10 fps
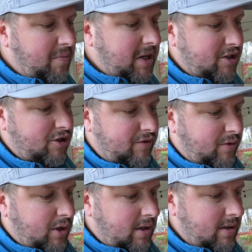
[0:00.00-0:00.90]
have pictures
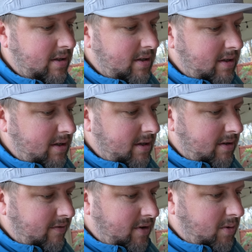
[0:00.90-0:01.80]
for.
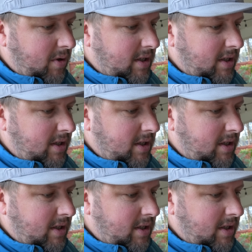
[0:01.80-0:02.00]
We were